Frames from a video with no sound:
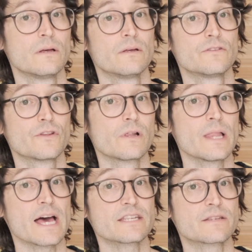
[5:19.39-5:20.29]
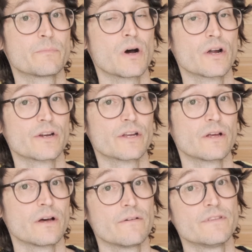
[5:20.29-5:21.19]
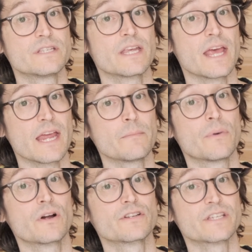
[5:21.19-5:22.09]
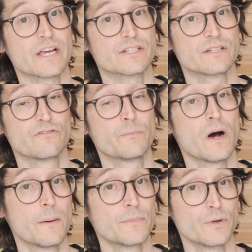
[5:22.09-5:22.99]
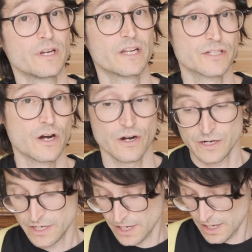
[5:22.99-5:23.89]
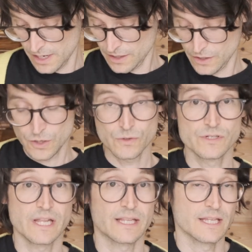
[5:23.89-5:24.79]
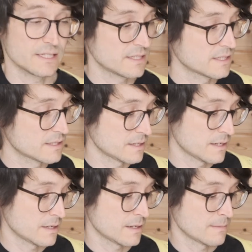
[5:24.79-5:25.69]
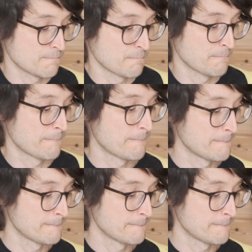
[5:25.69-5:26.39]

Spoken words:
So the last part of this 8-bar section of palm muted guitar goes like this. You